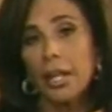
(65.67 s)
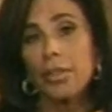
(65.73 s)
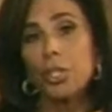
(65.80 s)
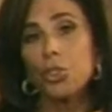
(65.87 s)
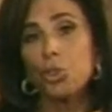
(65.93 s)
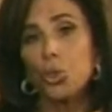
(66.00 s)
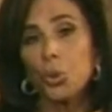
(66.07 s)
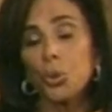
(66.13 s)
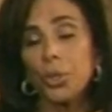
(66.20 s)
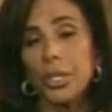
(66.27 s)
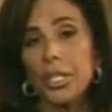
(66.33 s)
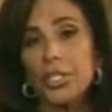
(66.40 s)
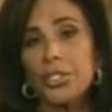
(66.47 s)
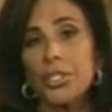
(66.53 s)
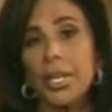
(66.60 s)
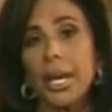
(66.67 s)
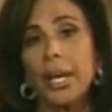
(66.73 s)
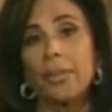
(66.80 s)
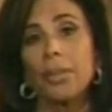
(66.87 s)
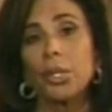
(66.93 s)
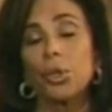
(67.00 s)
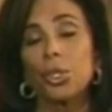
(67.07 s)
the truth is
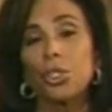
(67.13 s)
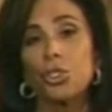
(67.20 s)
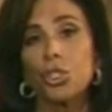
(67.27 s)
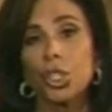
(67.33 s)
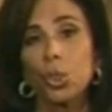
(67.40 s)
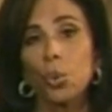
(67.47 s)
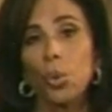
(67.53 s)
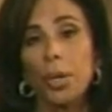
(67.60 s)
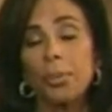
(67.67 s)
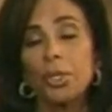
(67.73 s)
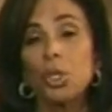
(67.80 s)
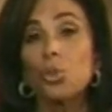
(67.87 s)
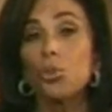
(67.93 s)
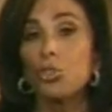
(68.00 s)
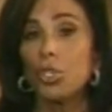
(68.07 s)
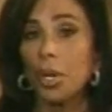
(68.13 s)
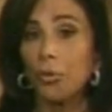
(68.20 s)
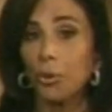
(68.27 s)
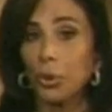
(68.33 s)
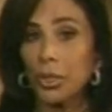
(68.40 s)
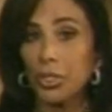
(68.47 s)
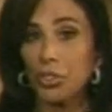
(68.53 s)
that there are still women who
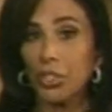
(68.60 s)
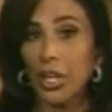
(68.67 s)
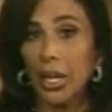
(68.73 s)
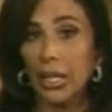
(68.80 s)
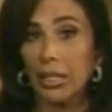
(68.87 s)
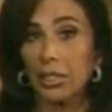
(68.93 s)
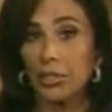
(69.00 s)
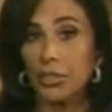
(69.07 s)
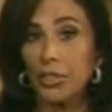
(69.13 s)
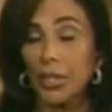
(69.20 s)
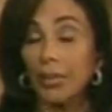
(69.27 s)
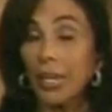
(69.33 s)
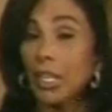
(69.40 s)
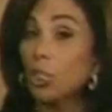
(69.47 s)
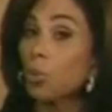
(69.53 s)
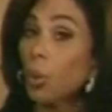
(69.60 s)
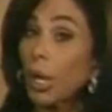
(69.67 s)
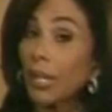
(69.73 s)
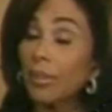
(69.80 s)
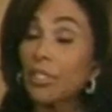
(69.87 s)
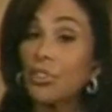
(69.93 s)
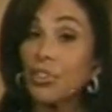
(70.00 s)
suffer in silence, and that's
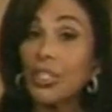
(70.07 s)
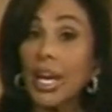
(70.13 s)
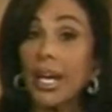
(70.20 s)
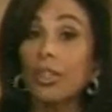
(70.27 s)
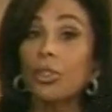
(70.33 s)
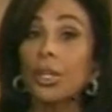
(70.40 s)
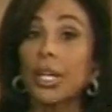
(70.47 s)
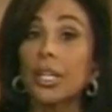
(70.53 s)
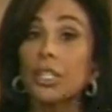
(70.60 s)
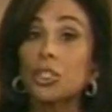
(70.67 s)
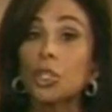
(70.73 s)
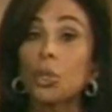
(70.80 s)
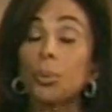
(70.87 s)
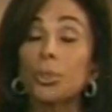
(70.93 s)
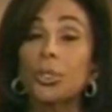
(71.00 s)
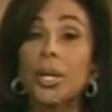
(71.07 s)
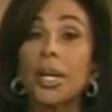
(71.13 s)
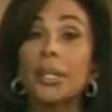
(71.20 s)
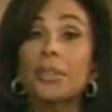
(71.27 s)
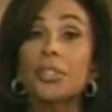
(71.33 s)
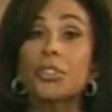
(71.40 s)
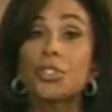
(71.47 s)
why this Saturday, October
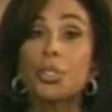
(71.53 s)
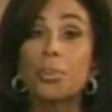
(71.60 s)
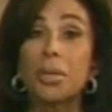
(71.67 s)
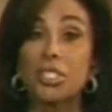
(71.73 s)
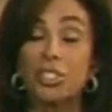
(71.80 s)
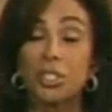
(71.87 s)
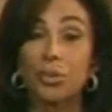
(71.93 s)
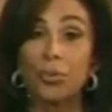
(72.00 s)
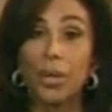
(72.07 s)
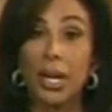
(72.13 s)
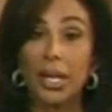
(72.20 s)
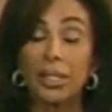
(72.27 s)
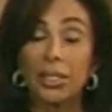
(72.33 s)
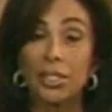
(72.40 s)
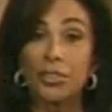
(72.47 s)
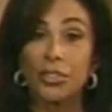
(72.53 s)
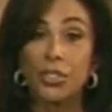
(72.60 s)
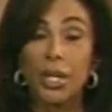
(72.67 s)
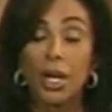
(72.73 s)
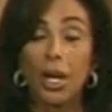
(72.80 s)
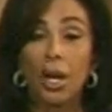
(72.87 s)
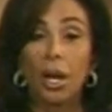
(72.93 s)
9th, is Domestic
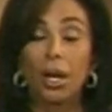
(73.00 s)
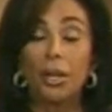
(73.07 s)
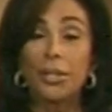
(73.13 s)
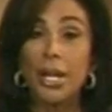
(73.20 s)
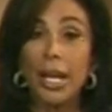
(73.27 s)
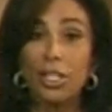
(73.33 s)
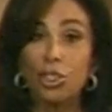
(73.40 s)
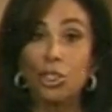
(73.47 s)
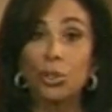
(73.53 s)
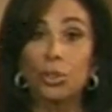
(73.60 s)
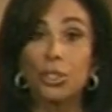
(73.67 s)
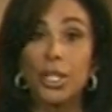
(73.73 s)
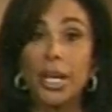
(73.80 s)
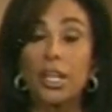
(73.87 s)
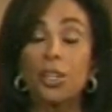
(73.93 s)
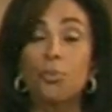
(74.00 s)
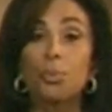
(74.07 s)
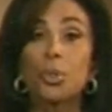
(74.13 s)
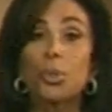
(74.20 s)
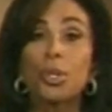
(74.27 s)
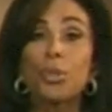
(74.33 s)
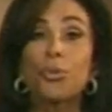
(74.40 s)
Violence, a National Day of
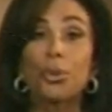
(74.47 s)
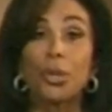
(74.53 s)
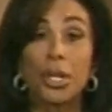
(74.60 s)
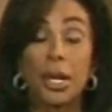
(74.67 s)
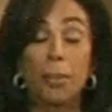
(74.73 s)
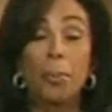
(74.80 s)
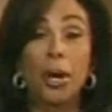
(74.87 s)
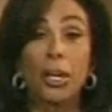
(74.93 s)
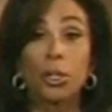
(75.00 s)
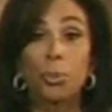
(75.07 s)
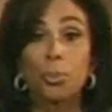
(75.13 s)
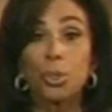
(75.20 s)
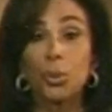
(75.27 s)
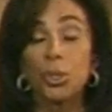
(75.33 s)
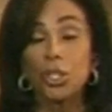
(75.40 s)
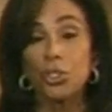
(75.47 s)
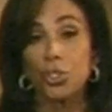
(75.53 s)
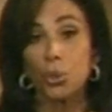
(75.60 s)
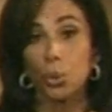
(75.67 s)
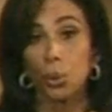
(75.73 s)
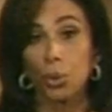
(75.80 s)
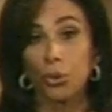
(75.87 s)
Beauty for the Empire Beauty
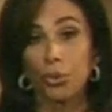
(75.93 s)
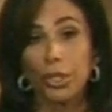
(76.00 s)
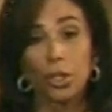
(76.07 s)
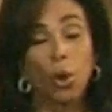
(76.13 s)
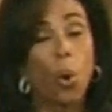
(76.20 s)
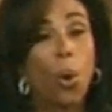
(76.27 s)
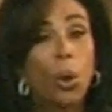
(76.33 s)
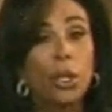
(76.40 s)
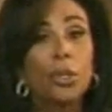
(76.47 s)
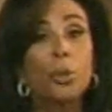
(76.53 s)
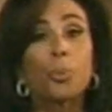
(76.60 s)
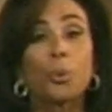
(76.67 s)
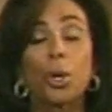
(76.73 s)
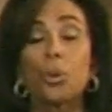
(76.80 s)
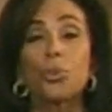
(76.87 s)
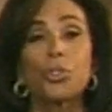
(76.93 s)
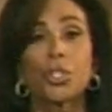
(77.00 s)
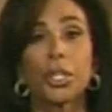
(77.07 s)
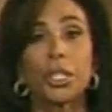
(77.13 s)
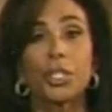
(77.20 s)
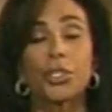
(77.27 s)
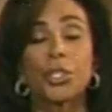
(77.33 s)
Schools. And all of the
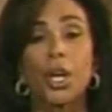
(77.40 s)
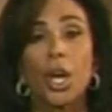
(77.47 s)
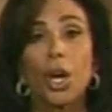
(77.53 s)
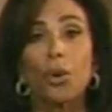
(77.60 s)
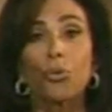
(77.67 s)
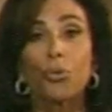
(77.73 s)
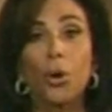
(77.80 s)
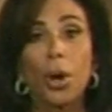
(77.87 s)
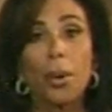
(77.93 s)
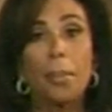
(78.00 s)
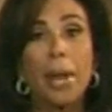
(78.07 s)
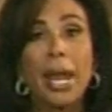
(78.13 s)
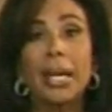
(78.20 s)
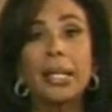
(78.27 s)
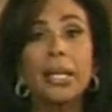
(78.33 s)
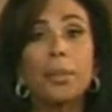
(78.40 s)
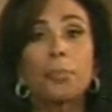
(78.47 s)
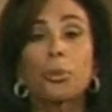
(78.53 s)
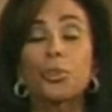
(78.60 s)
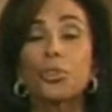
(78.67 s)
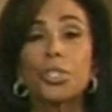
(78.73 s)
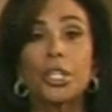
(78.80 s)
proceeds from any
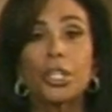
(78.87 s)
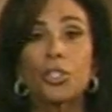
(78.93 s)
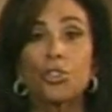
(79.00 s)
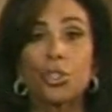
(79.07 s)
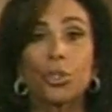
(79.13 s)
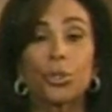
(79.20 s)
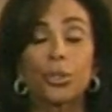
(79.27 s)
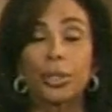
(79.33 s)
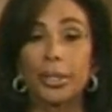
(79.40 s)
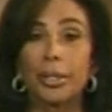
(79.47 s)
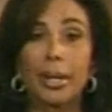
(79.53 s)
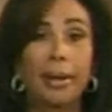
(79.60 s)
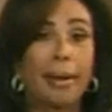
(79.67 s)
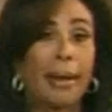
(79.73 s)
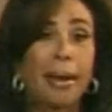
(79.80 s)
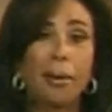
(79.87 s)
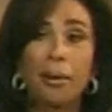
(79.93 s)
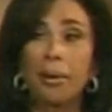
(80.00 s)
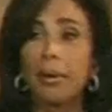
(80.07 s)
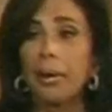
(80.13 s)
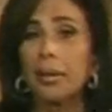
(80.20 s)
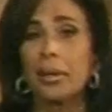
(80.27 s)
procedure, a
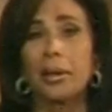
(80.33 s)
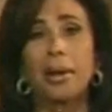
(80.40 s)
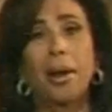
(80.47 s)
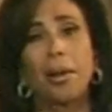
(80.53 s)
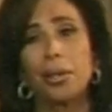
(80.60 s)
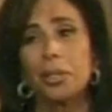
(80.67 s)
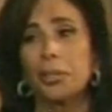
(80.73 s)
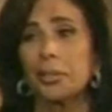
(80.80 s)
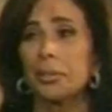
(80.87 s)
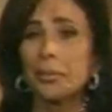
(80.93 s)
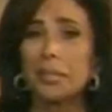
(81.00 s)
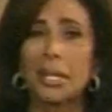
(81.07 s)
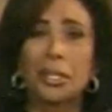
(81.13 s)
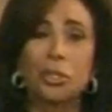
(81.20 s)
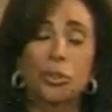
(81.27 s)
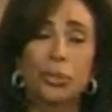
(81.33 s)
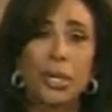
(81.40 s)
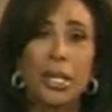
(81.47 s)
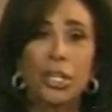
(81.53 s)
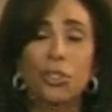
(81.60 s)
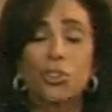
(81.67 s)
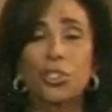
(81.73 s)
haircut, a color, getting your
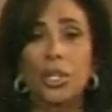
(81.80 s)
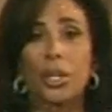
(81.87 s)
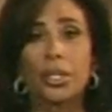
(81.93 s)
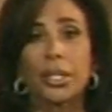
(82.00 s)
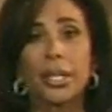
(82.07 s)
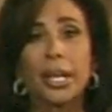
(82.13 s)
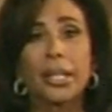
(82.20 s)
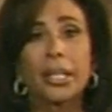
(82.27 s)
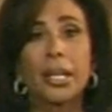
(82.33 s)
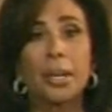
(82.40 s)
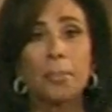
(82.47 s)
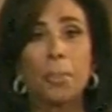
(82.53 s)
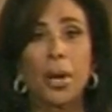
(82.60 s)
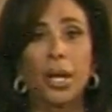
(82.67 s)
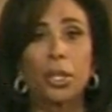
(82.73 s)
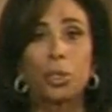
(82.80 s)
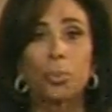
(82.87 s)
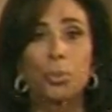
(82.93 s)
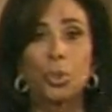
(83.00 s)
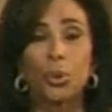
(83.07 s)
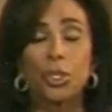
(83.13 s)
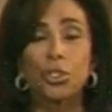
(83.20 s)
nails done at any Empire
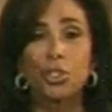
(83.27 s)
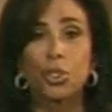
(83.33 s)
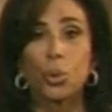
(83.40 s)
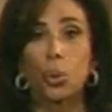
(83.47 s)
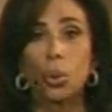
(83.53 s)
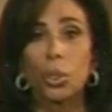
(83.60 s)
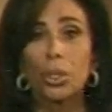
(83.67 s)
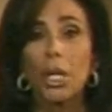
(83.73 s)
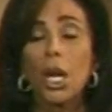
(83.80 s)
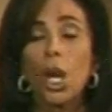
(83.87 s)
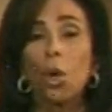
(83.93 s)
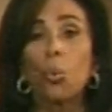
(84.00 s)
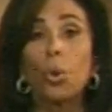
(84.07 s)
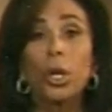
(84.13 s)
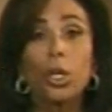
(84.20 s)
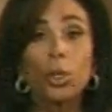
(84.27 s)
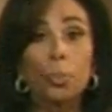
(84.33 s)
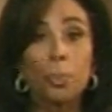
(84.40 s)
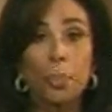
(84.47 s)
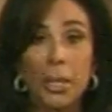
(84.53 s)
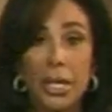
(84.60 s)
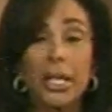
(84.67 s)
Beauty School will
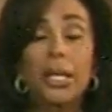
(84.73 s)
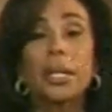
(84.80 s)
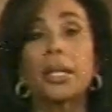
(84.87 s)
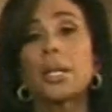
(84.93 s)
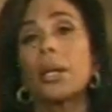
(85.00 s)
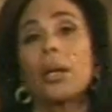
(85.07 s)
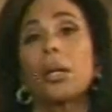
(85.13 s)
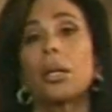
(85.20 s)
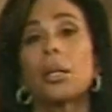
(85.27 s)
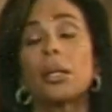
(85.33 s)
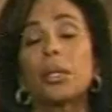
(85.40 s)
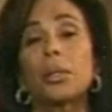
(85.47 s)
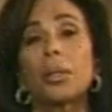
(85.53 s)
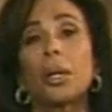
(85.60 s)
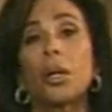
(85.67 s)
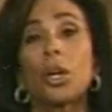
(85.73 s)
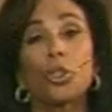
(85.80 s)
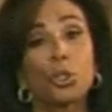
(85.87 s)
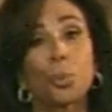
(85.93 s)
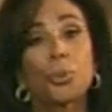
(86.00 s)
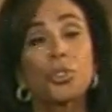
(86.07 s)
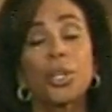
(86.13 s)
be
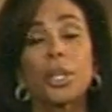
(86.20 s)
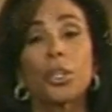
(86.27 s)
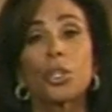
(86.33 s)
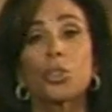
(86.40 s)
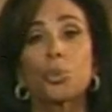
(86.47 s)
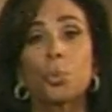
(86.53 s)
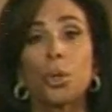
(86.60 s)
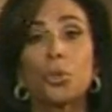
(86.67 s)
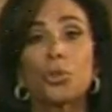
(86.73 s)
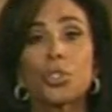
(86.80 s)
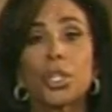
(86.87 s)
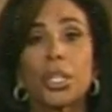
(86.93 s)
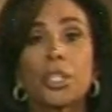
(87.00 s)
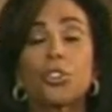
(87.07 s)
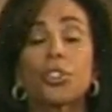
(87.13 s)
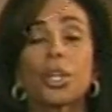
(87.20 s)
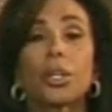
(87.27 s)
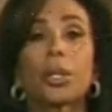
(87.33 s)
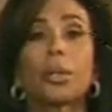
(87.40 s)
100% of those proceeds